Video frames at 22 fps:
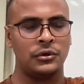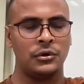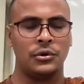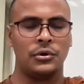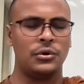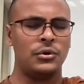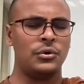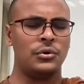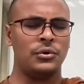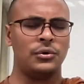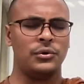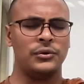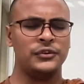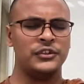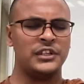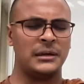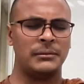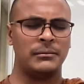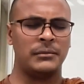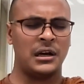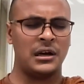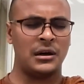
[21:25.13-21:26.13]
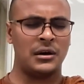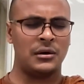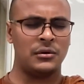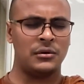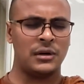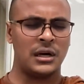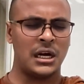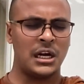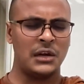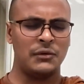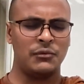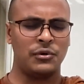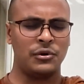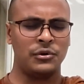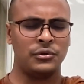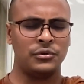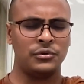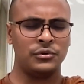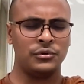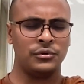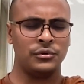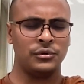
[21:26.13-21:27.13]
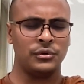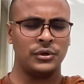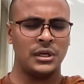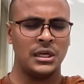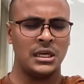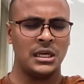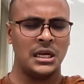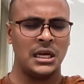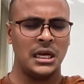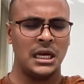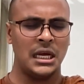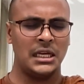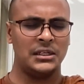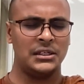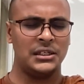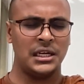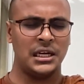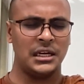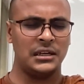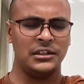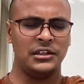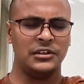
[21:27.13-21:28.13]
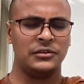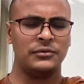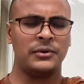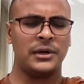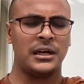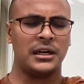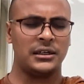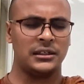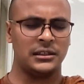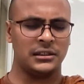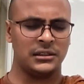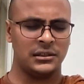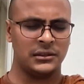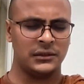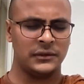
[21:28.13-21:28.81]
oh, somehow I want to attain nirvana.